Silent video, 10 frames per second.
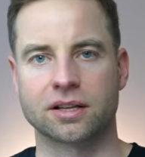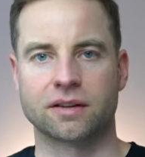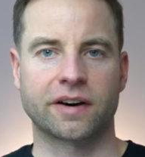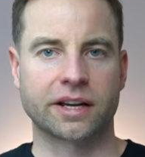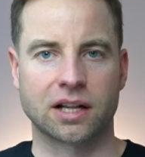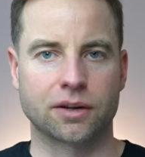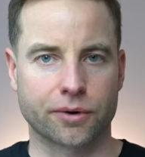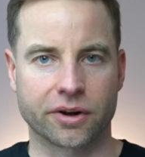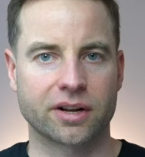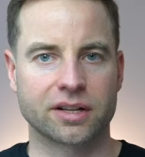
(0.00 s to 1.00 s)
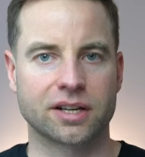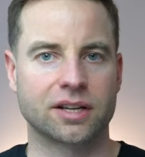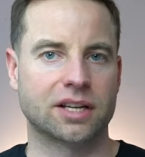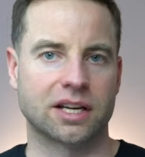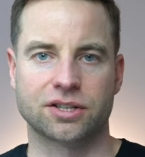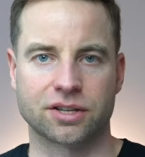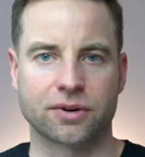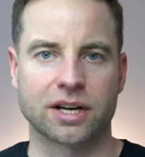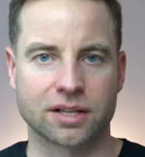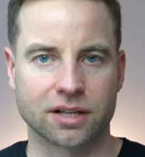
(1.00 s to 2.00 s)
the final royalty, they
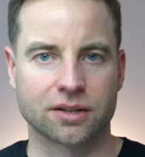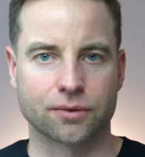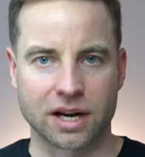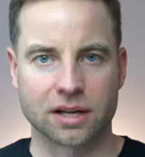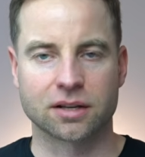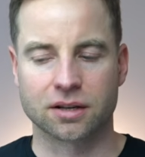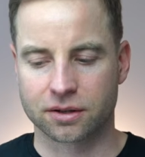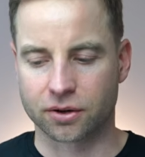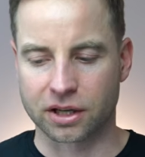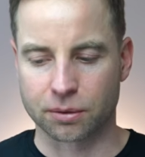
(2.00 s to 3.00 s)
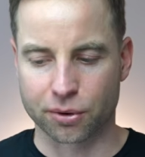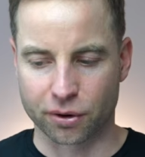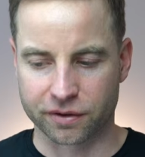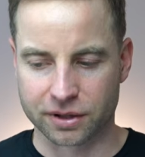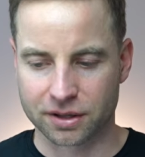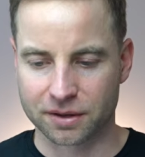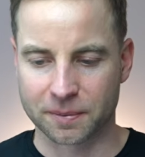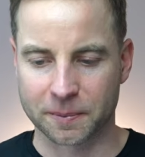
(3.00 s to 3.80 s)
generated great total profit.